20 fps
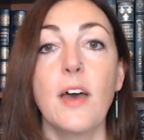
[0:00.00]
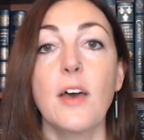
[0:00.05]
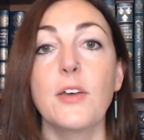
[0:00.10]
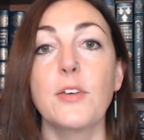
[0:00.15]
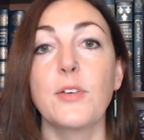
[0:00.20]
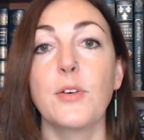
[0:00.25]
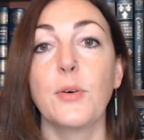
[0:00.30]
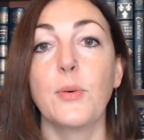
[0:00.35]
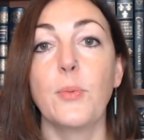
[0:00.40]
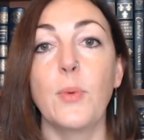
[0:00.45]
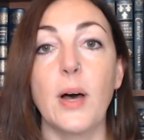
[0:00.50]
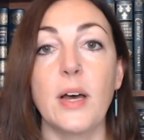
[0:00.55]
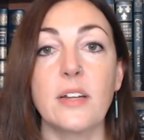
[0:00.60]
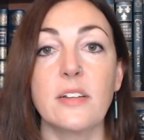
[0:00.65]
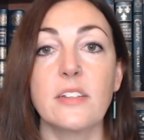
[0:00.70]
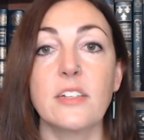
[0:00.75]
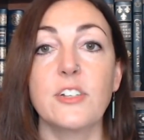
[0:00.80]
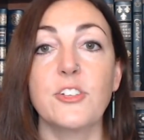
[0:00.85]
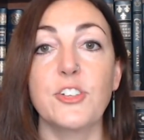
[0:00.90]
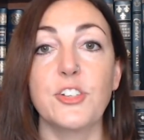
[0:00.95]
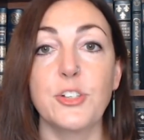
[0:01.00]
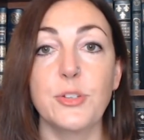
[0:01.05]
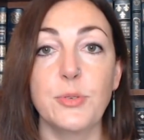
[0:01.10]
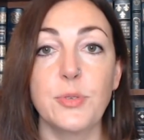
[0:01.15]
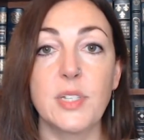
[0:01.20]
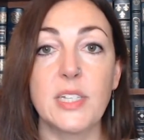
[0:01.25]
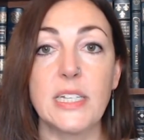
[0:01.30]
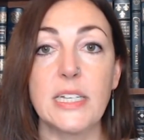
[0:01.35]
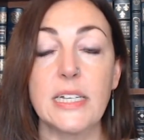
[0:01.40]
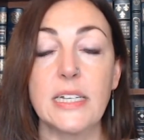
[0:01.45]
you'll want to
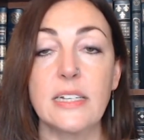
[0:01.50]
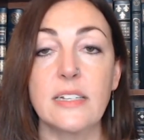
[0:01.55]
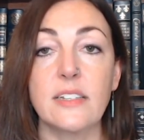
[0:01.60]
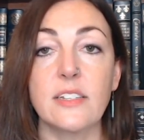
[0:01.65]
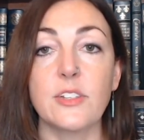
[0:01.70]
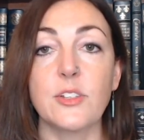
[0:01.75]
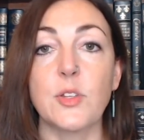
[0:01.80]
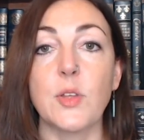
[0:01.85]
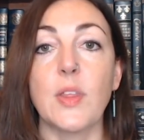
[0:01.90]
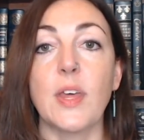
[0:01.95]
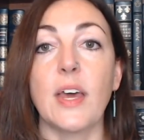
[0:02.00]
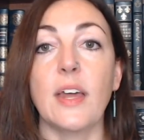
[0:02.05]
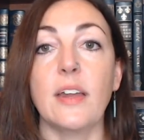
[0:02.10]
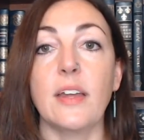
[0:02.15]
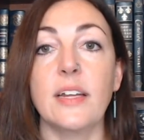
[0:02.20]
choose these so that